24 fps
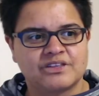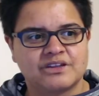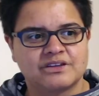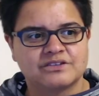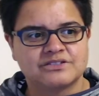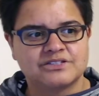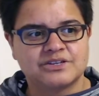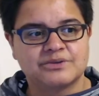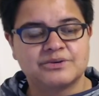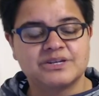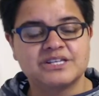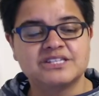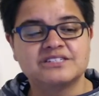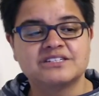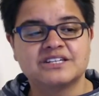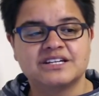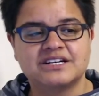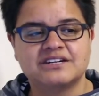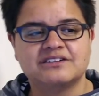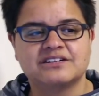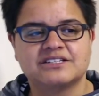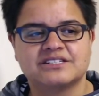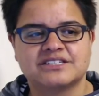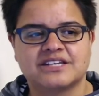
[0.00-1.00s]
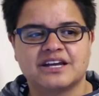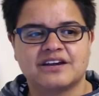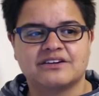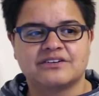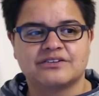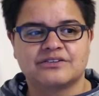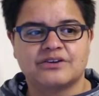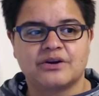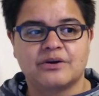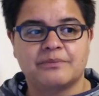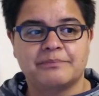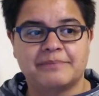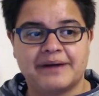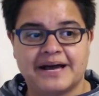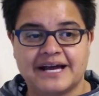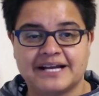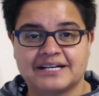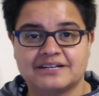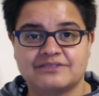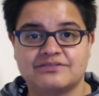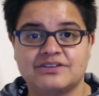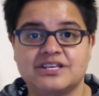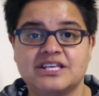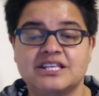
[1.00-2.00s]
So he's clearly scared of going
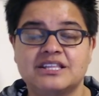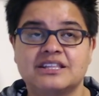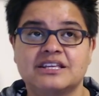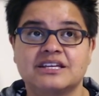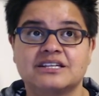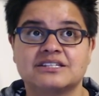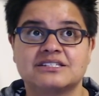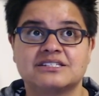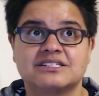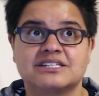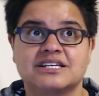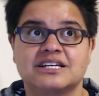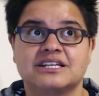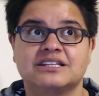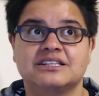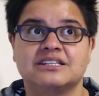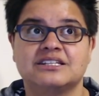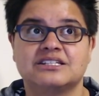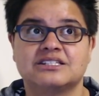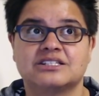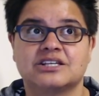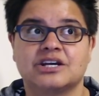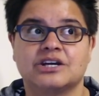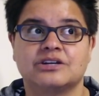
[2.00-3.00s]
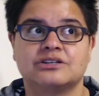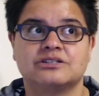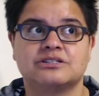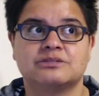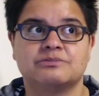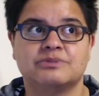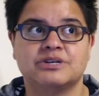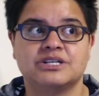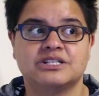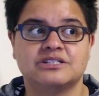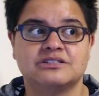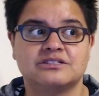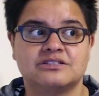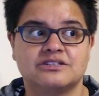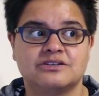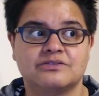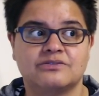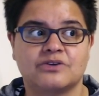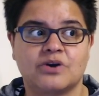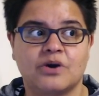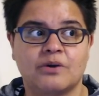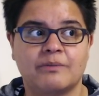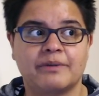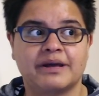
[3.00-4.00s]
mad. If he thinks seeing these ghosts means you've
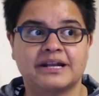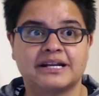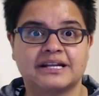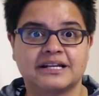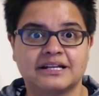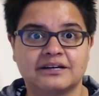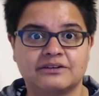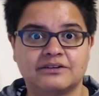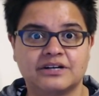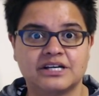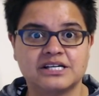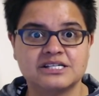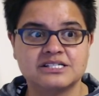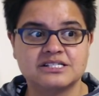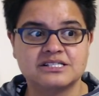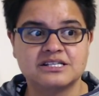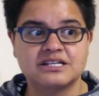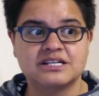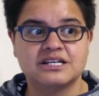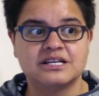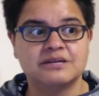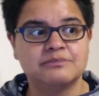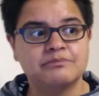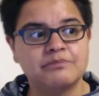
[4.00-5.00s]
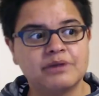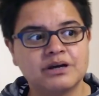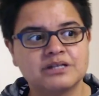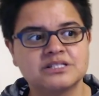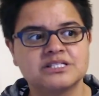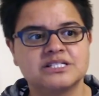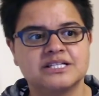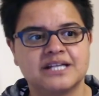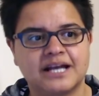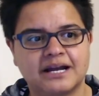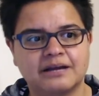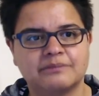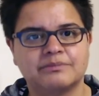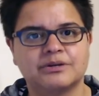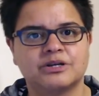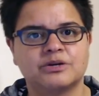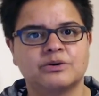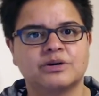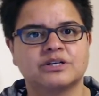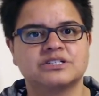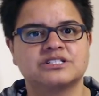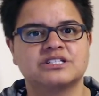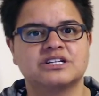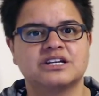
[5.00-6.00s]
got a mental illness, then he must now be
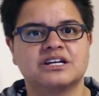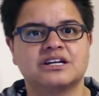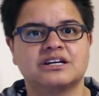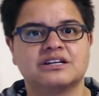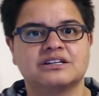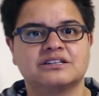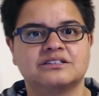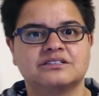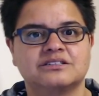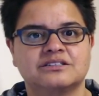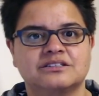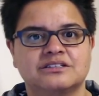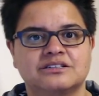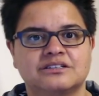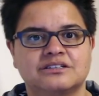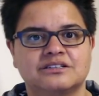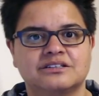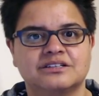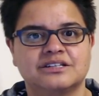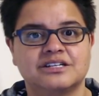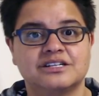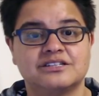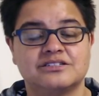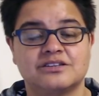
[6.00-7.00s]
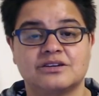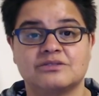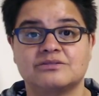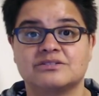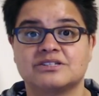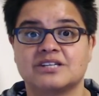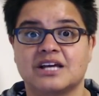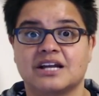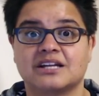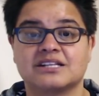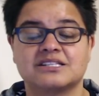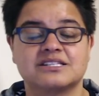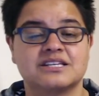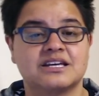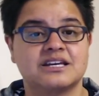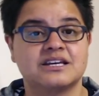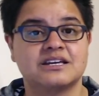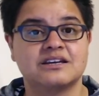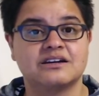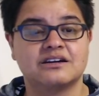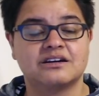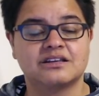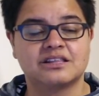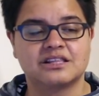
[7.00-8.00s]
questioning his own
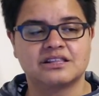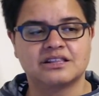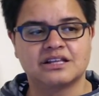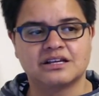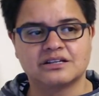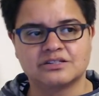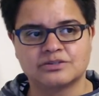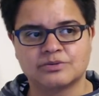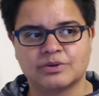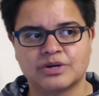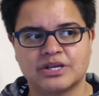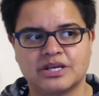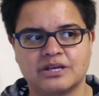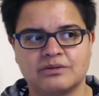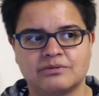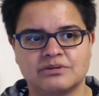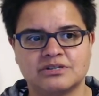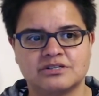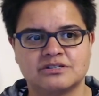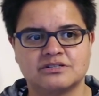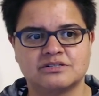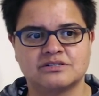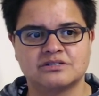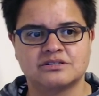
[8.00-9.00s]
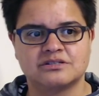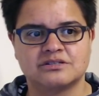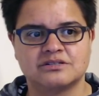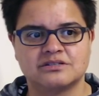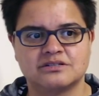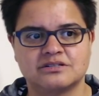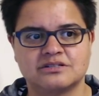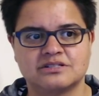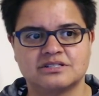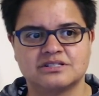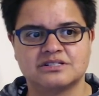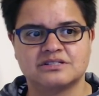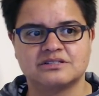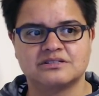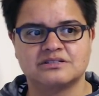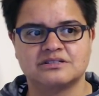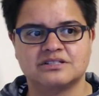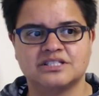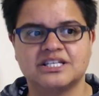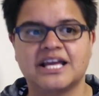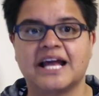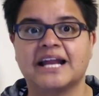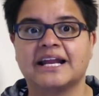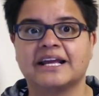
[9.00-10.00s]
sanity. I think that's why he was
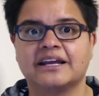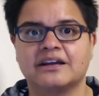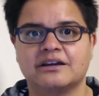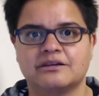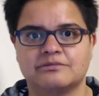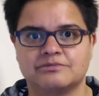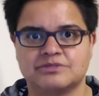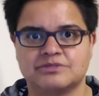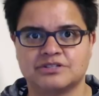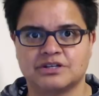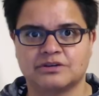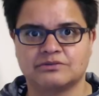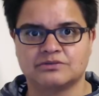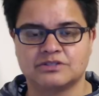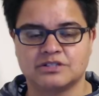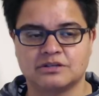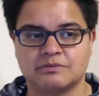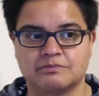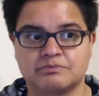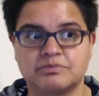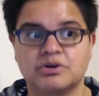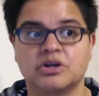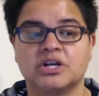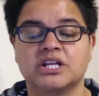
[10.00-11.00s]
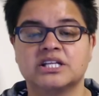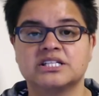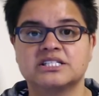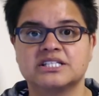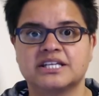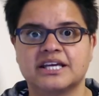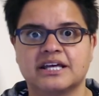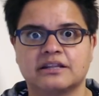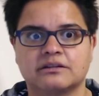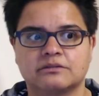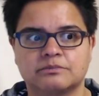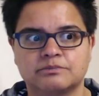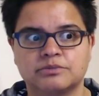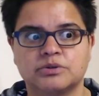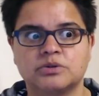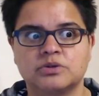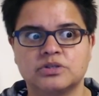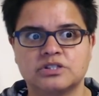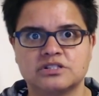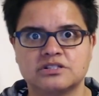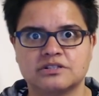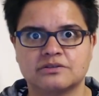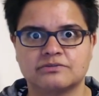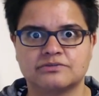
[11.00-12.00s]
yelling at himself, you know, pull it together, pull
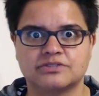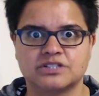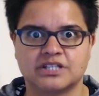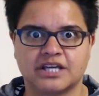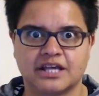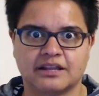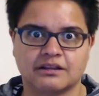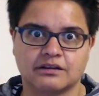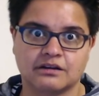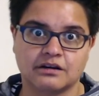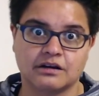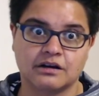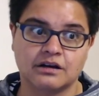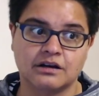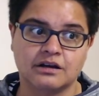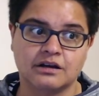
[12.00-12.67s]
yourself together.